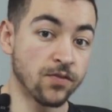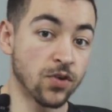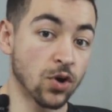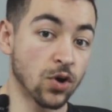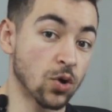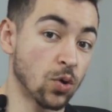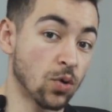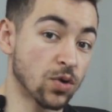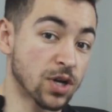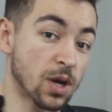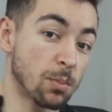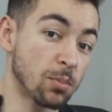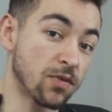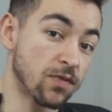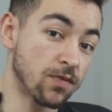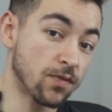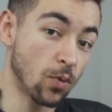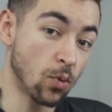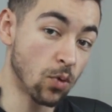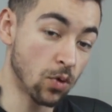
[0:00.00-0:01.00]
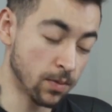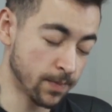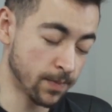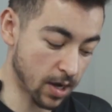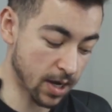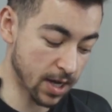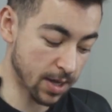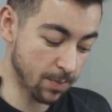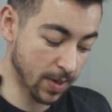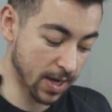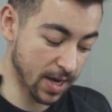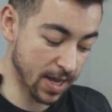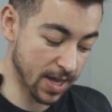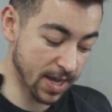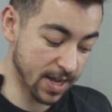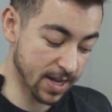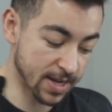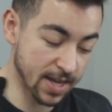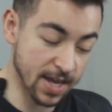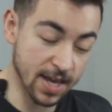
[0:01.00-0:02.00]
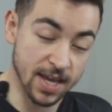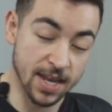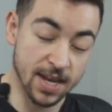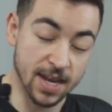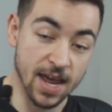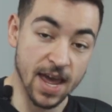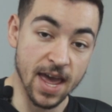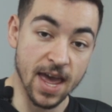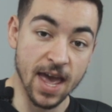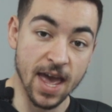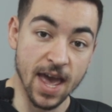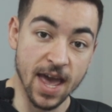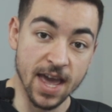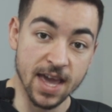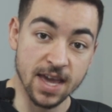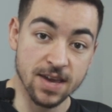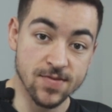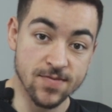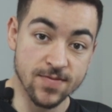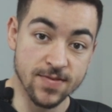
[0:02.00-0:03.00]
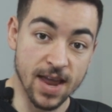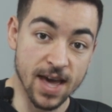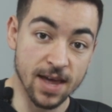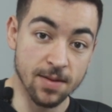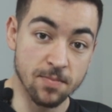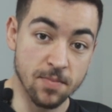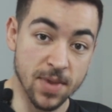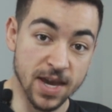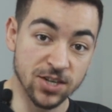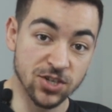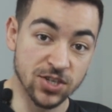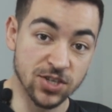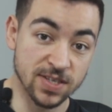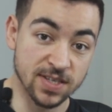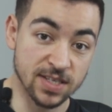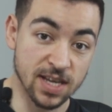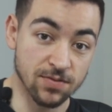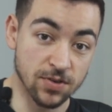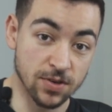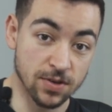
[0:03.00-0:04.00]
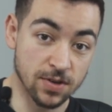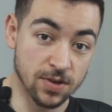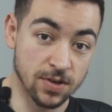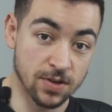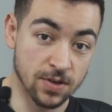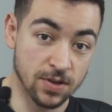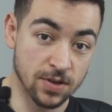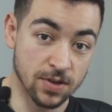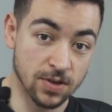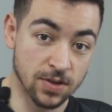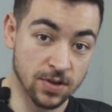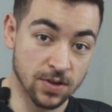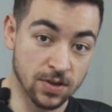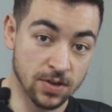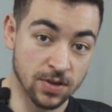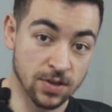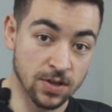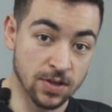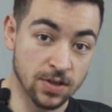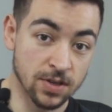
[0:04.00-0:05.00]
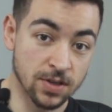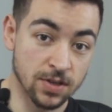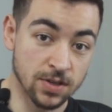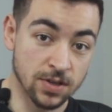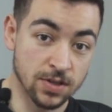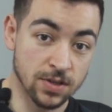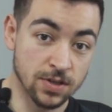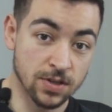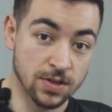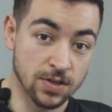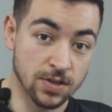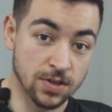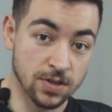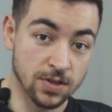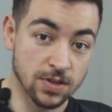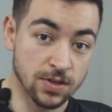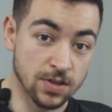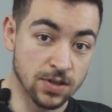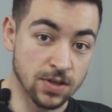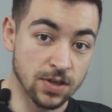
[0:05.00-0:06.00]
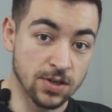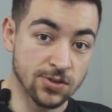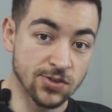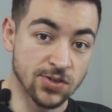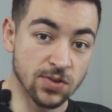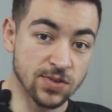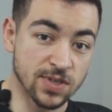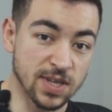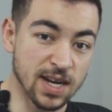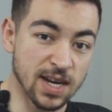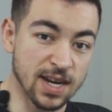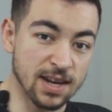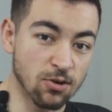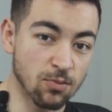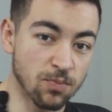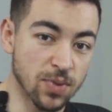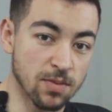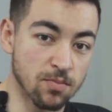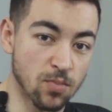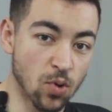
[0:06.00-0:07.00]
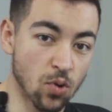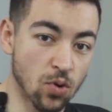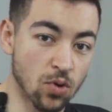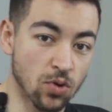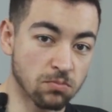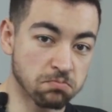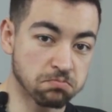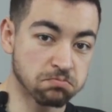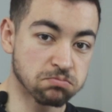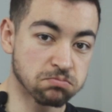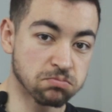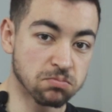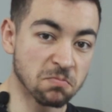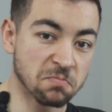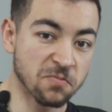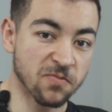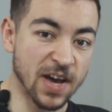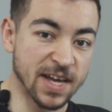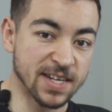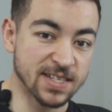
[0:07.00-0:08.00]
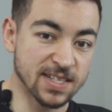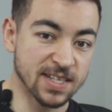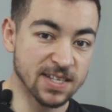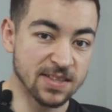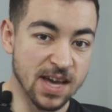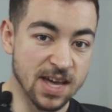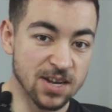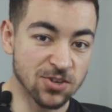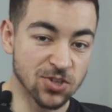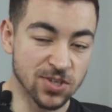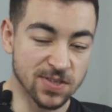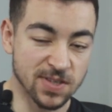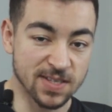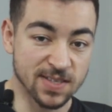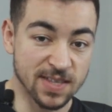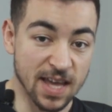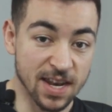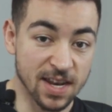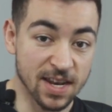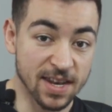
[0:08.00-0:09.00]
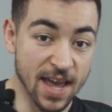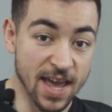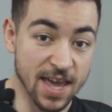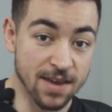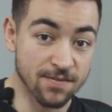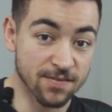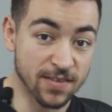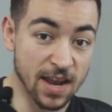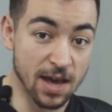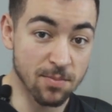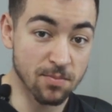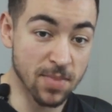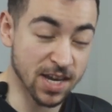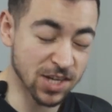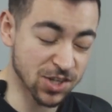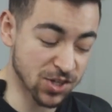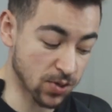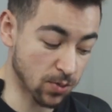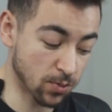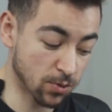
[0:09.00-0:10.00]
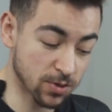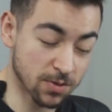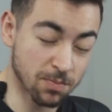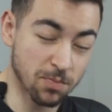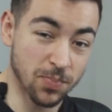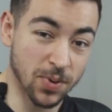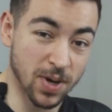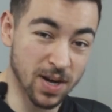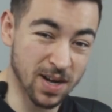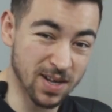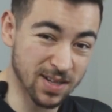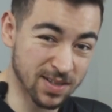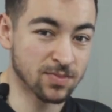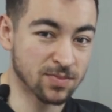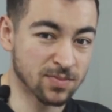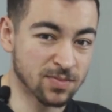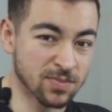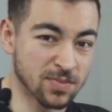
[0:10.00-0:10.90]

For chord number four, I played an A flat major seven. So it's a little bit more fancy than just a standard A flat major chord, but